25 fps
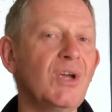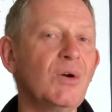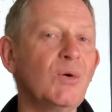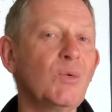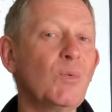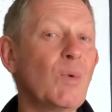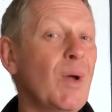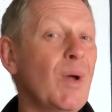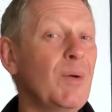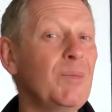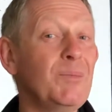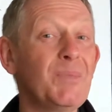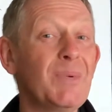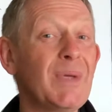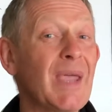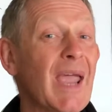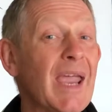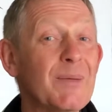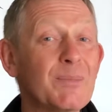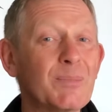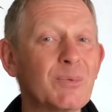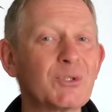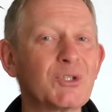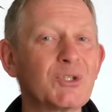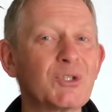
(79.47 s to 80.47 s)
won't be
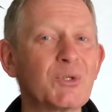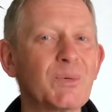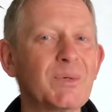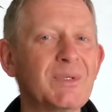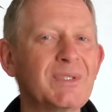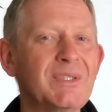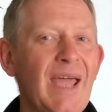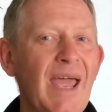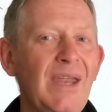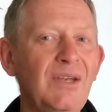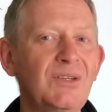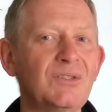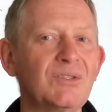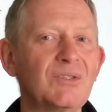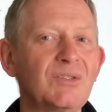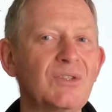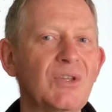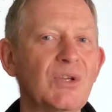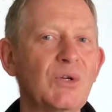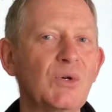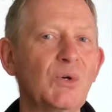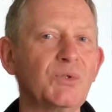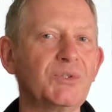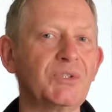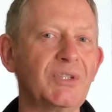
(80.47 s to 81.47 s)
able to attend
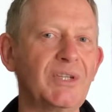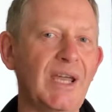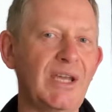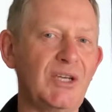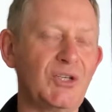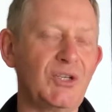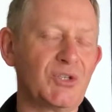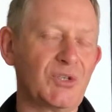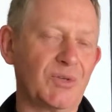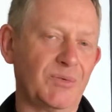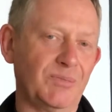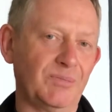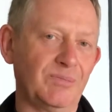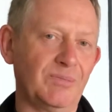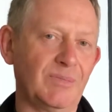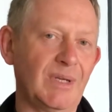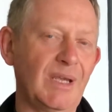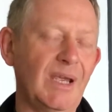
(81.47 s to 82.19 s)
the ordination,